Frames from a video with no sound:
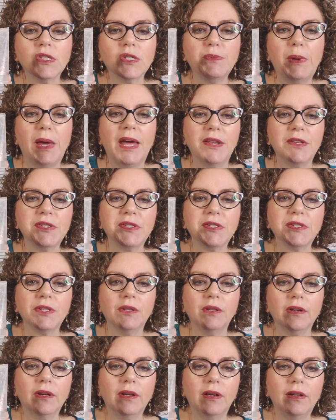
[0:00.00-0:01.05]
as bad as
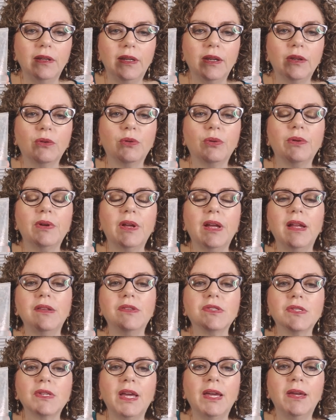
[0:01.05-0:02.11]
silicone. It
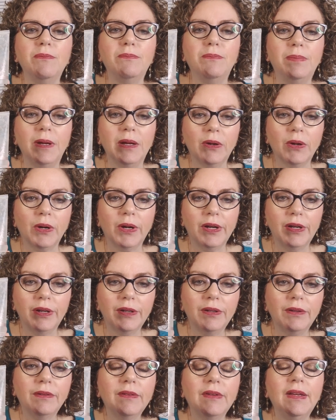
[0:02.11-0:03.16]
creates a
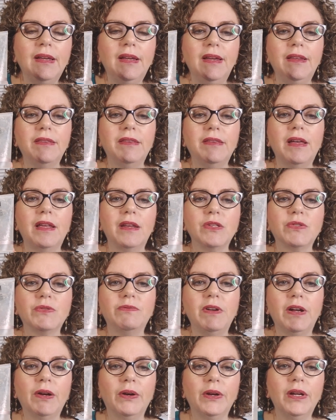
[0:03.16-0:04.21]
barrier that is
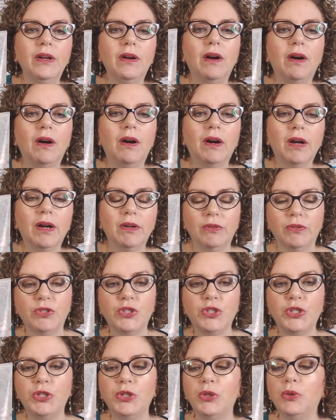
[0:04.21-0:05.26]
very hard
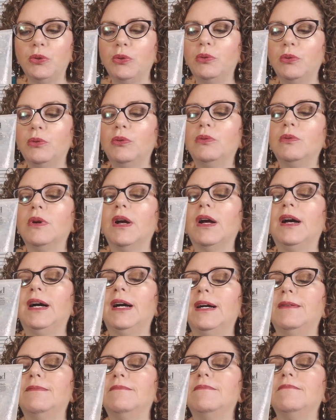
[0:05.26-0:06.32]
to
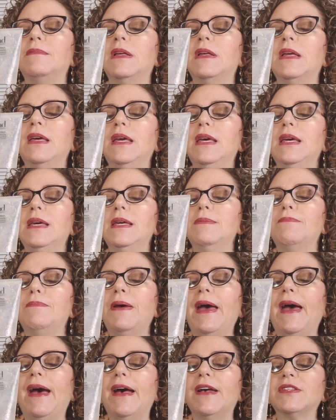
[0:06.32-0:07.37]

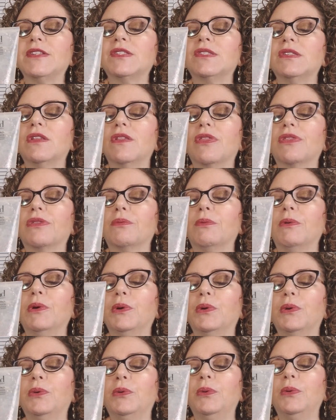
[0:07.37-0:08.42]
pass
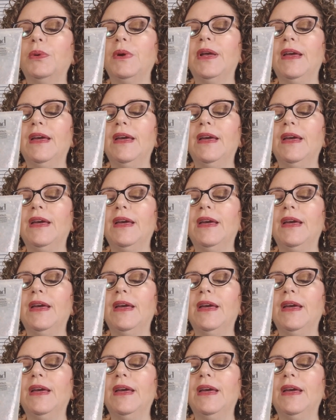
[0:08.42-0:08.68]
through.